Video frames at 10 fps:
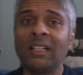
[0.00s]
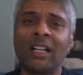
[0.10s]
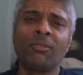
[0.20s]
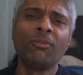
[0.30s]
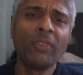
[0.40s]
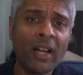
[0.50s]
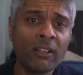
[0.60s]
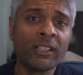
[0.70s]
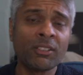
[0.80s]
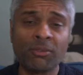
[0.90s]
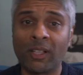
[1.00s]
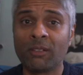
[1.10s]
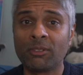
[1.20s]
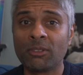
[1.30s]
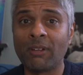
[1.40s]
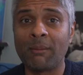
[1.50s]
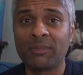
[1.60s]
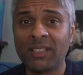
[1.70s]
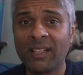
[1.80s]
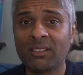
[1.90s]
and various flavors of
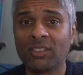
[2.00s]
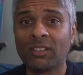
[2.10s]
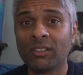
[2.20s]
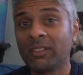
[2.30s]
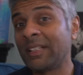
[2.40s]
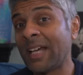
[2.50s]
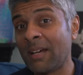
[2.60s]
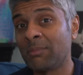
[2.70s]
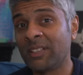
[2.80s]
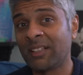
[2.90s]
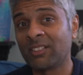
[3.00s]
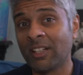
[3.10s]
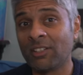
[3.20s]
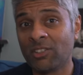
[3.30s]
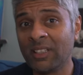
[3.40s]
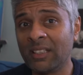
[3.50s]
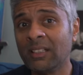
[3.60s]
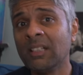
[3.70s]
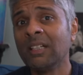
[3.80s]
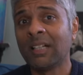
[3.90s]
aptX including aptX HD
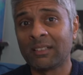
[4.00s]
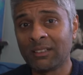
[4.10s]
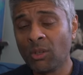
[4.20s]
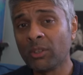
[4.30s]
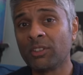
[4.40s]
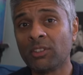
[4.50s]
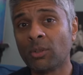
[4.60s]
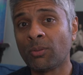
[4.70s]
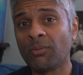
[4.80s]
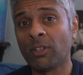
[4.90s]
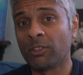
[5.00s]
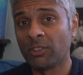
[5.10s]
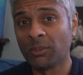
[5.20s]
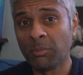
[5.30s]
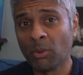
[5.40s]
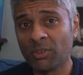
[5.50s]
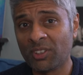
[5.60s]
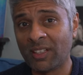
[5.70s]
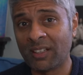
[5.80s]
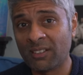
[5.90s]
as long as your phone
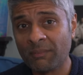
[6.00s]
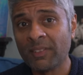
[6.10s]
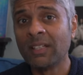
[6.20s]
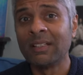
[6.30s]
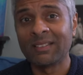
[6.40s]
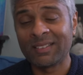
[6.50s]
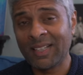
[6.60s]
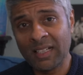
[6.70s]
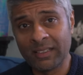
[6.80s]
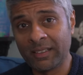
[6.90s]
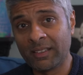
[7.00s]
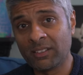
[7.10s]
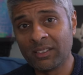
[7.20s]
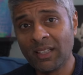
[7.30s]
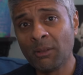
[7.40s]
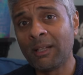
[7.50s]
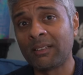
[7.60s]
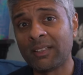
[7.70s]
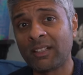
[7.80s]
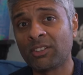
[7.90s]
supports that. Sadly there's no
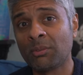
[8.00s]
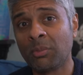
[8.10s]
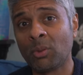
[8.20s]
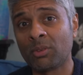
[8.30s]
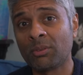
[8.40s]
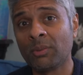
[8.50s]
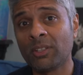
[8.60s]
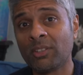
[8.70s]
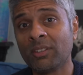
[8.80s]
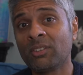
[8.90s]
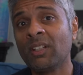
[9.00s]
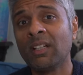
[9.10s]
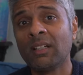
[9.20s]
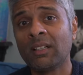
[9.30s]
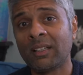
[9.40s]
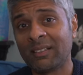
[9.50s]
LDAC support which is a